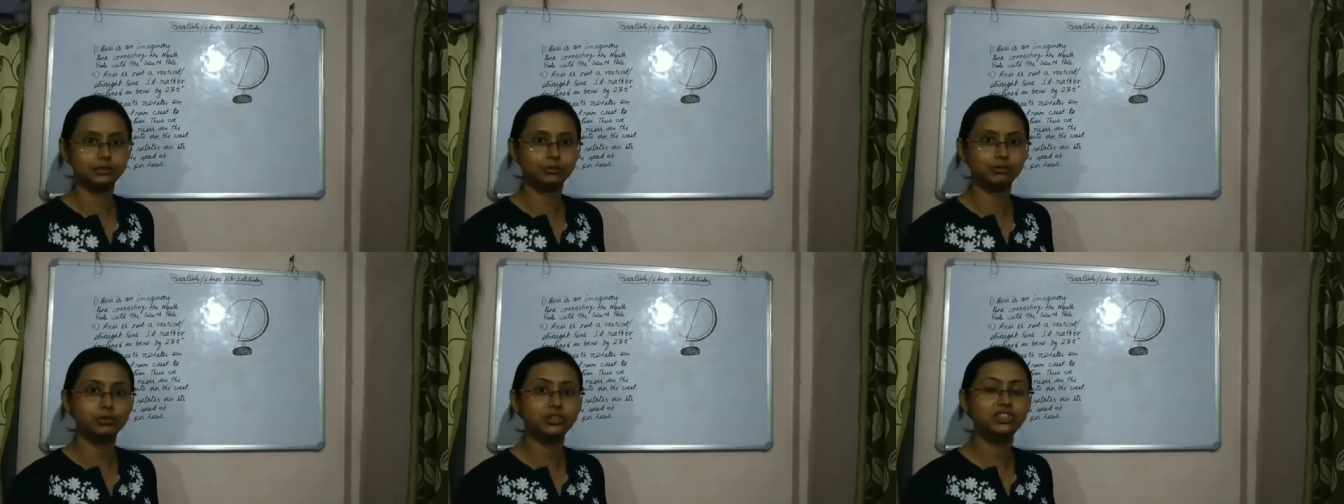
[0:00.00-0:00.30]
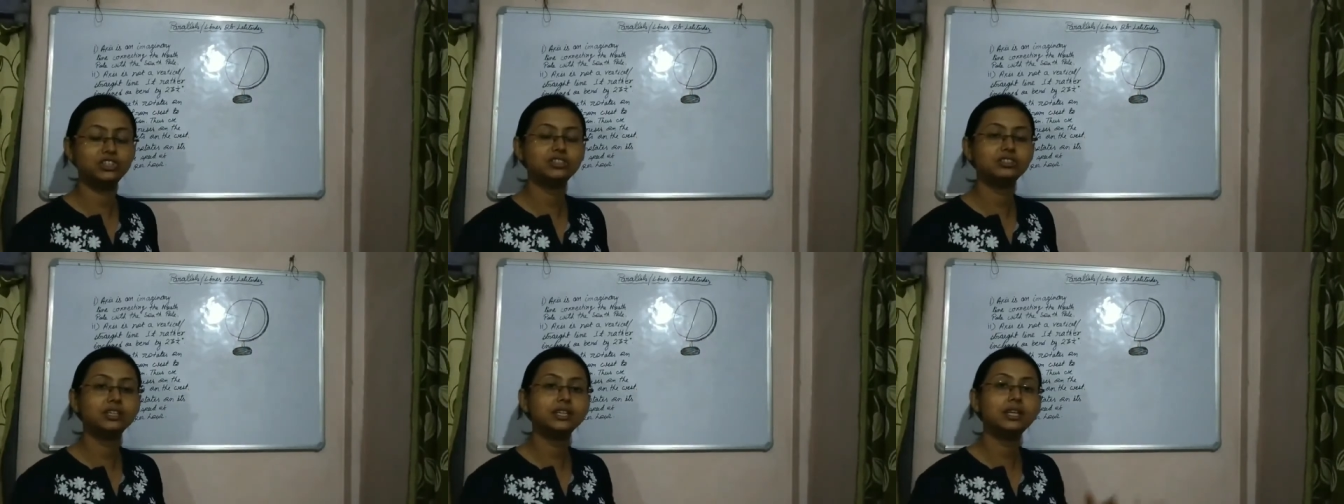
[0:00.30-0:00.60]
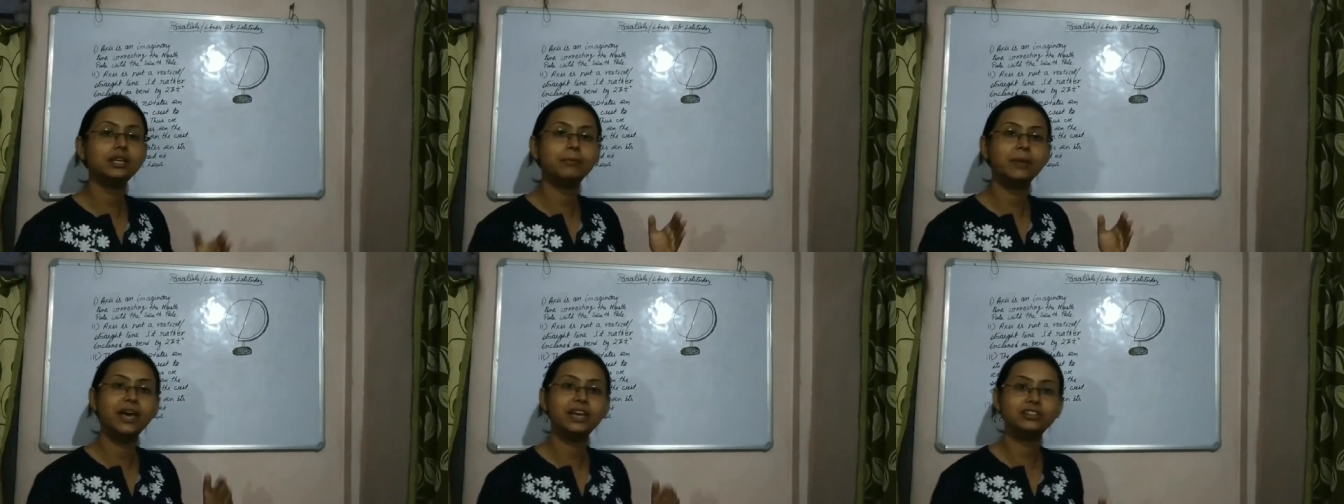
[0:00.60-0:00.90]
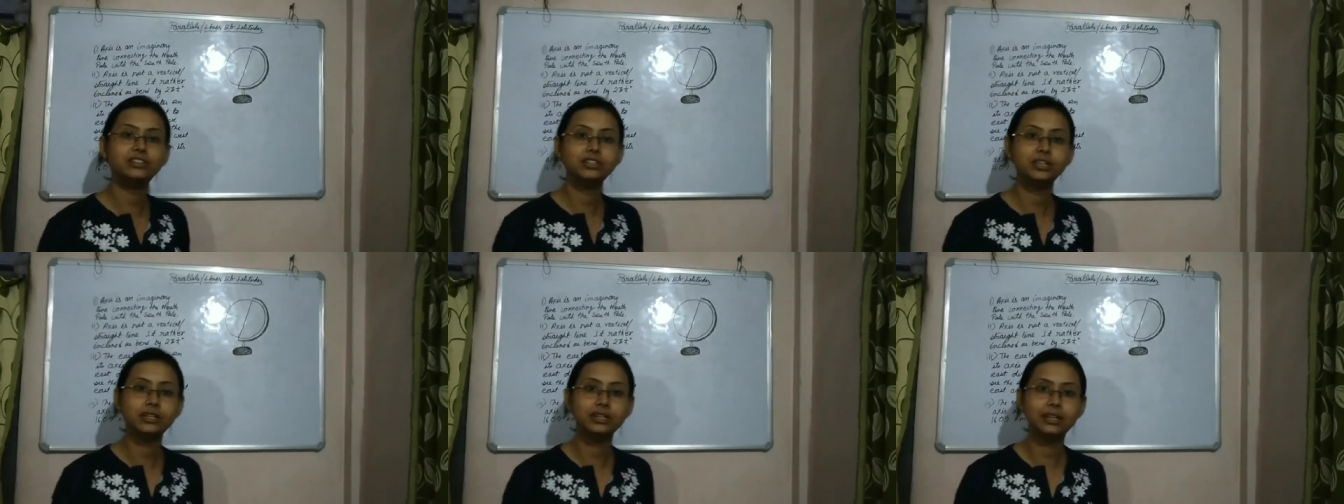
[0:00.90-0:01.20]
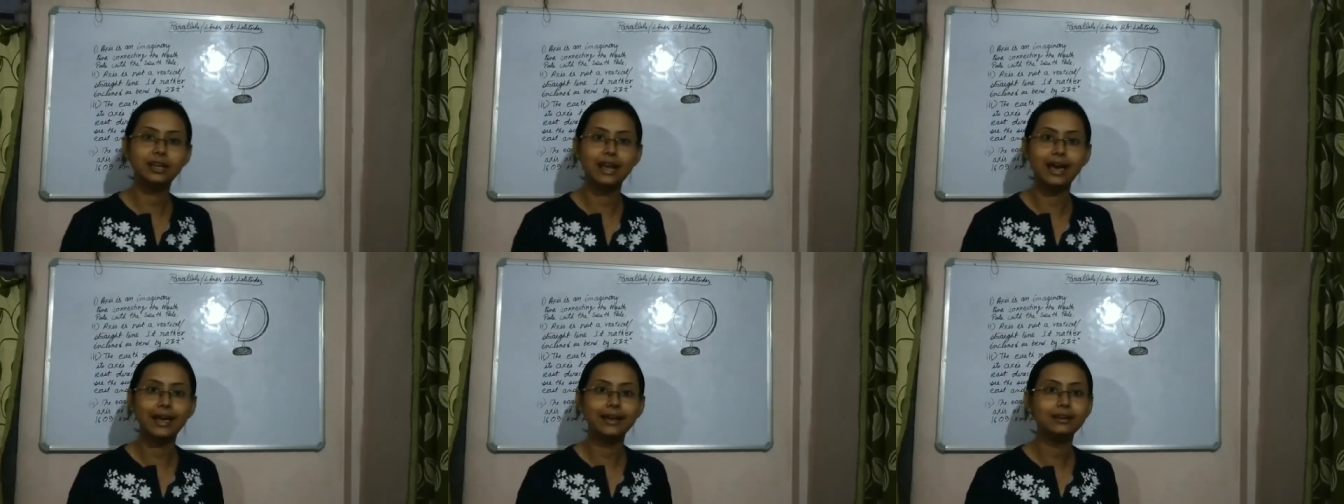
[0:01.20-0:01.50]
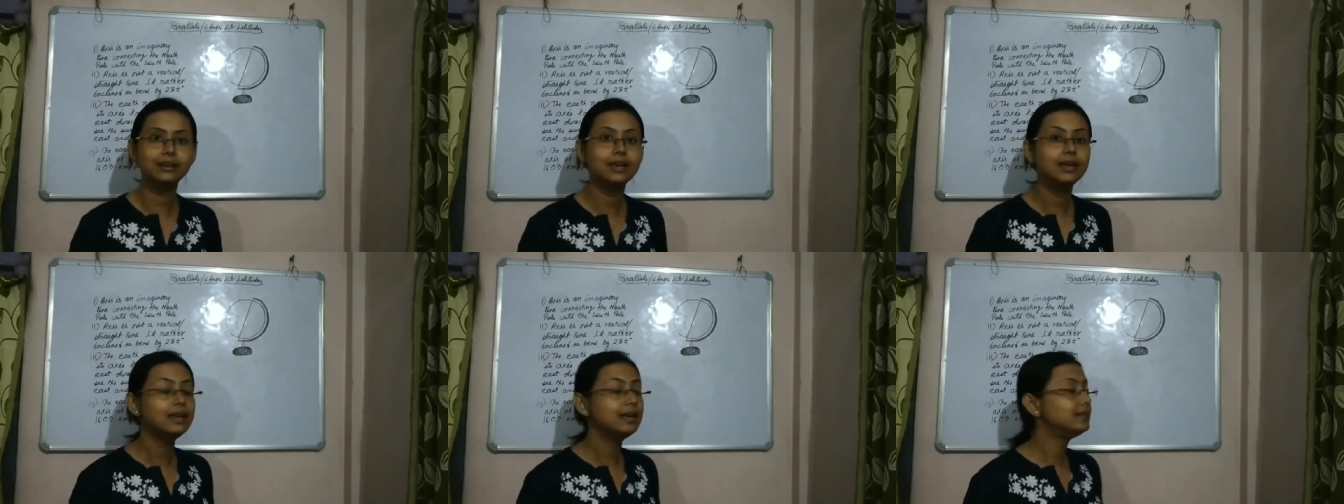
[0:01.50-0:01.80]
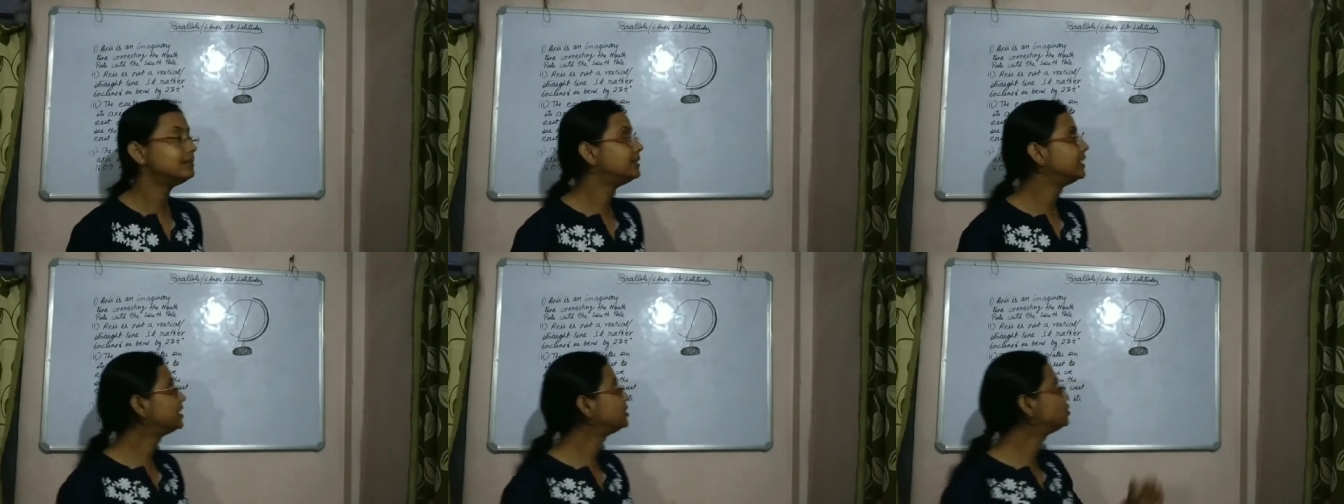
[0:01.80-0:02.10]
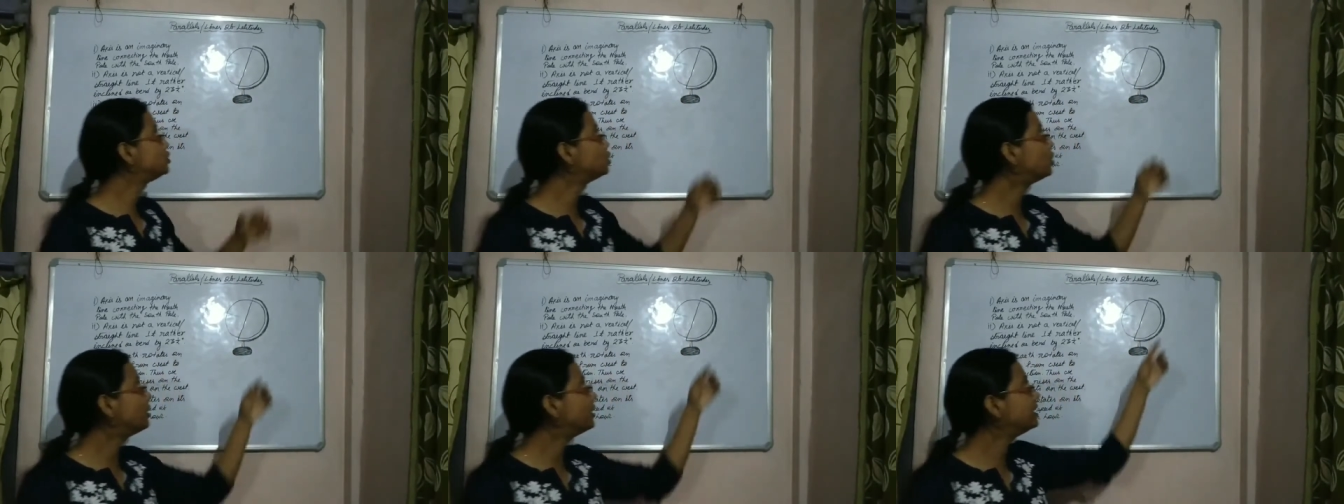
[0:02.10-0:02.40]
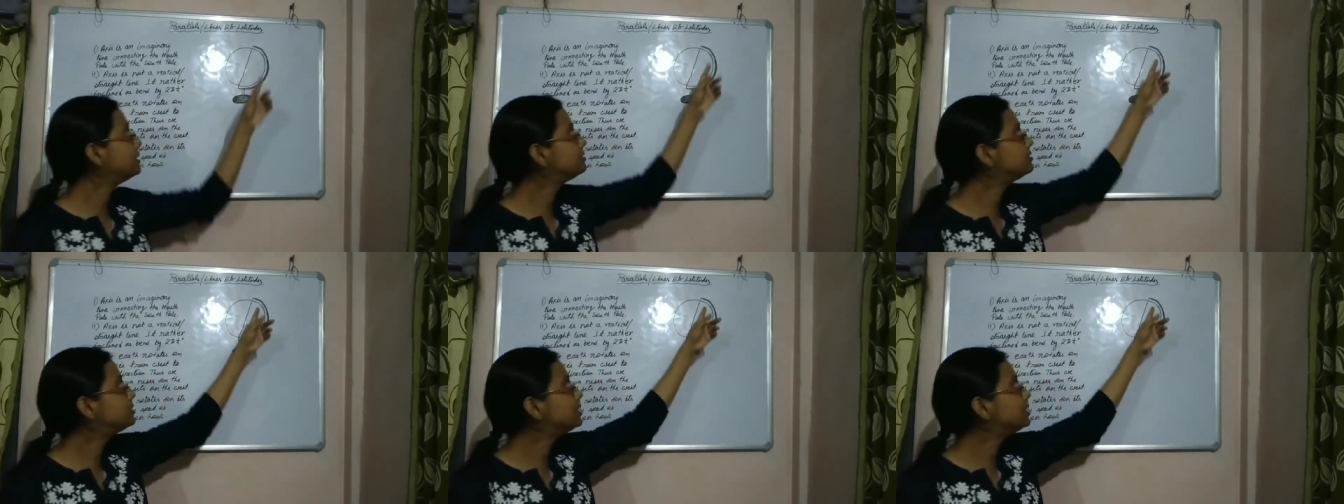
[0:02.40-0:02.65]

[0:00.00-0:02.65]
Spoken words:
which is an imaginary line that joins